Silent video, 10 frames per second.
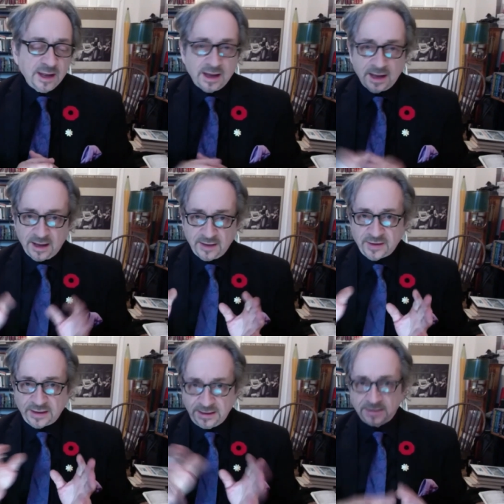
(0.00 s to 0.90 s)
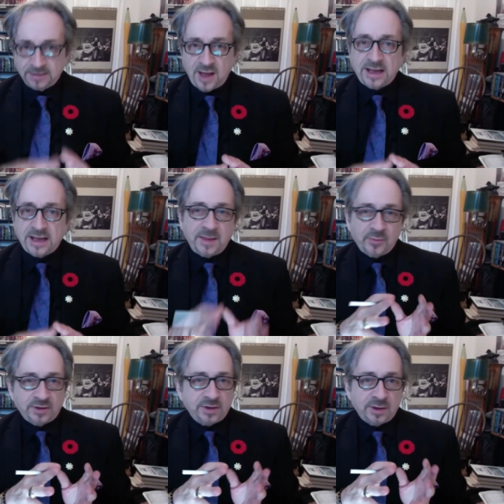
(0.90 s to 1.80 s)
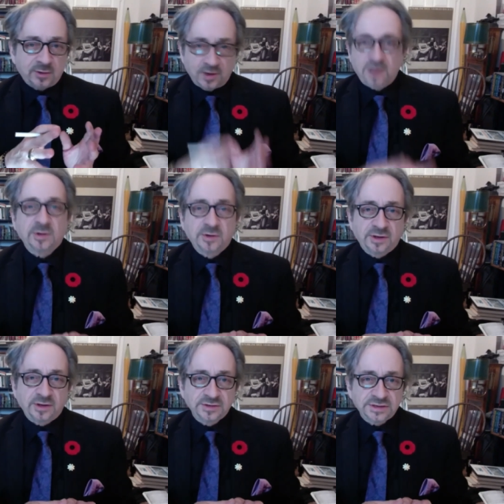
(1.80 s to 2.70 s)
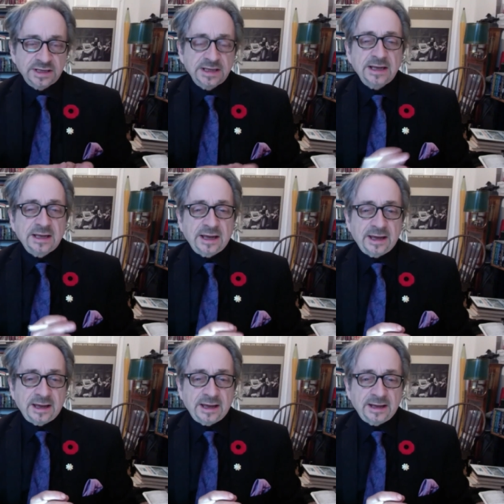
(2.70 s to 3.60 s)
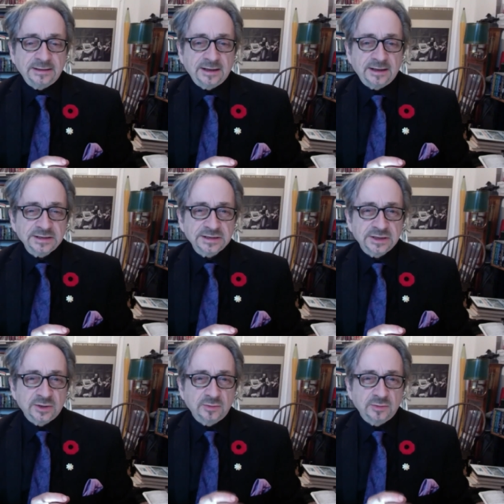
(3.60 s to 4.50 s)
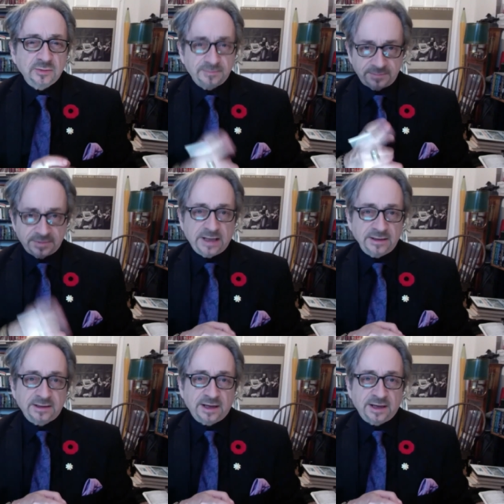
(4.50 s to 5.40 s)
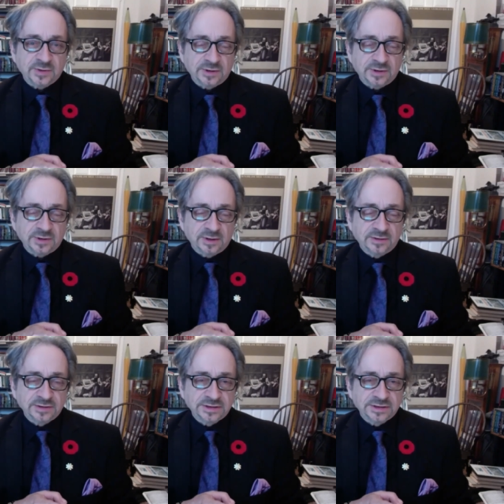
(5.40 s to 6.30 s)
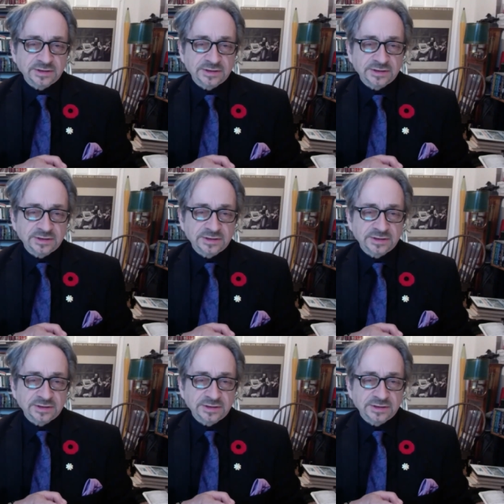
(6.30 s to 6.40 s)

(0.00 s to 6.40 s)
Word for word: Uh, they need a lot and they put it to incredible good use. And uh, so get in touch with Nakuset.